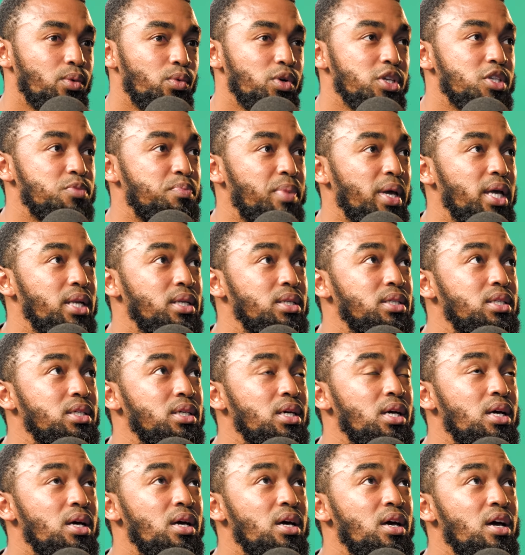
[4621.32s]
We spend
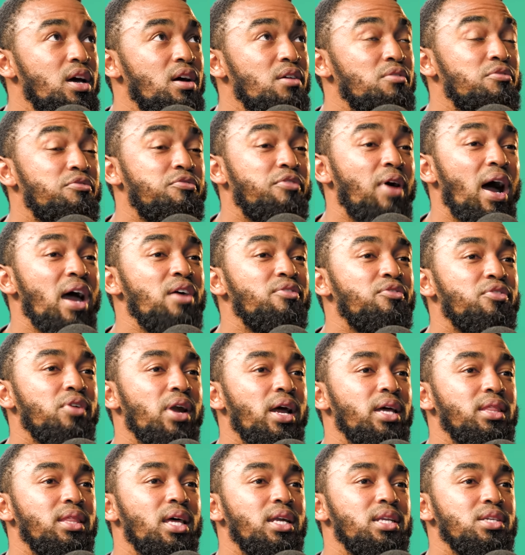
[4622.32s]
5
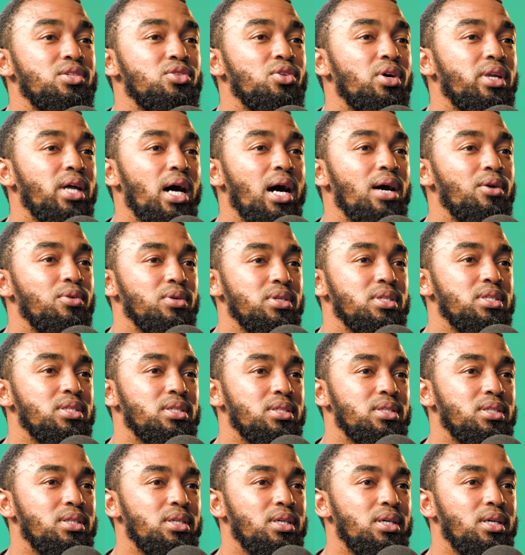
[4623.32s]
rand that is not ours
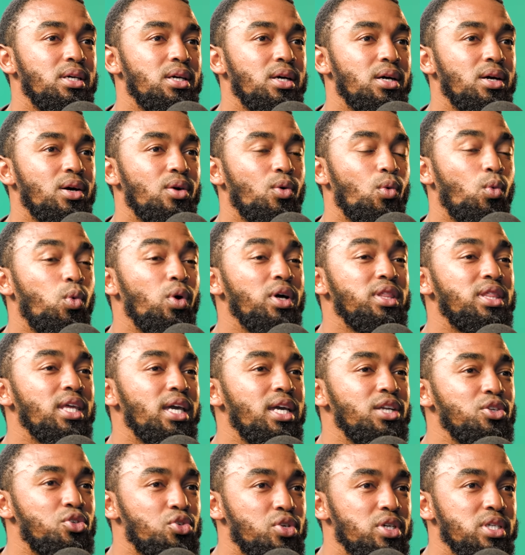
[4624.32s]
with
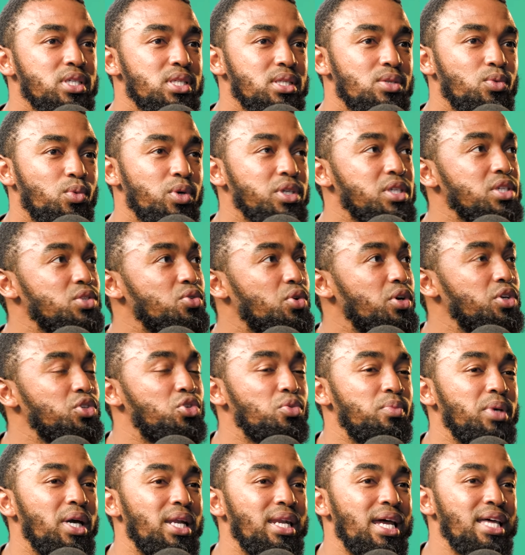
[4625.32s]
interest, which is going
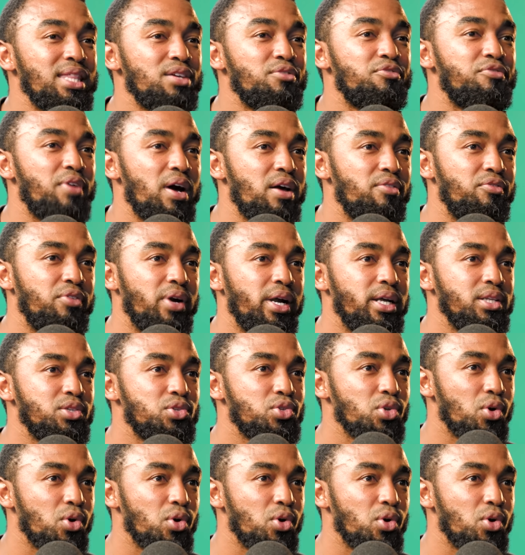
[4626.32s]
to be another 5 rand.